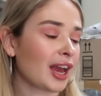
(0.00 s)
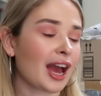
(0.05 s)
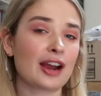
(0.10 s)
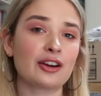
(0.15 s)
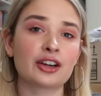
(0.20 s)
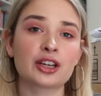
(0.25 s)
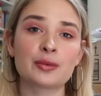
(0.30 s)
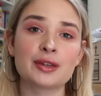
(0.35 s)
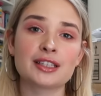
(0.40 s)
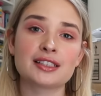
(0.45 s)
I
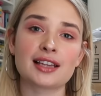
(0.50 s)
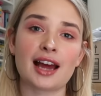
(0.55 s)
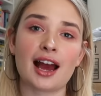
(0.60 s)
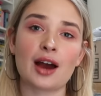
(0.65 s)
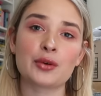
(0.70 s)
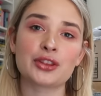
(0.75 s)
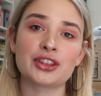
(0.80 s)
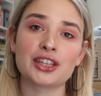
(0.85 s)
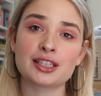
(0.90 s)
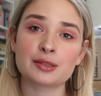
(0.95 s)
reckon we
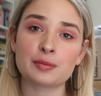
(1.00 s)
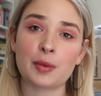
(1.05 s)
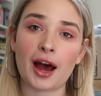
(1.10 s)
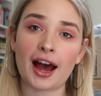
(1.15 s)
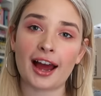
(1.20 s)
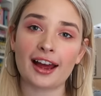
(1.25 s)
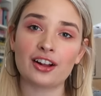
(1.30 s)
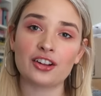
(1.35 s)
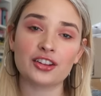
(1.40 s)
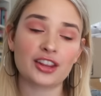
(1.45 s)
start with this
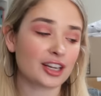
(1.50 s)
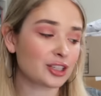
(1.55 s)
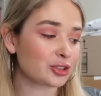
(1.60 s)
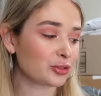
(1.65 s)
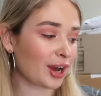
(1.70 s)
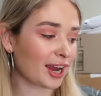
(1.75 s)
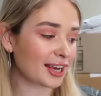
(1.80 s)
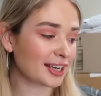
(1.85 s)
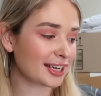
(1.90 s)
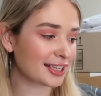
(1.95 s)
pile that is
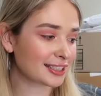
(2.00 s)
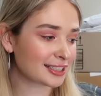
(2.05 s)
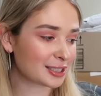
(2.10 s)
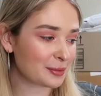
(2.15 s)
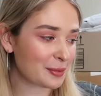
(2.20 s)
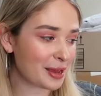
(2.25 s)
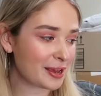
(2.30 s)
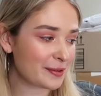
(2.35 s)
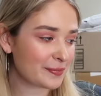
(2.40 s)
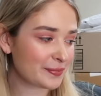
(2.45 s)
right next to
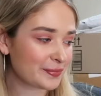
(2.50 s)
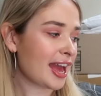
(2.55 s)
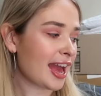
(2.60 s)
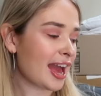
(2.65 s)
me.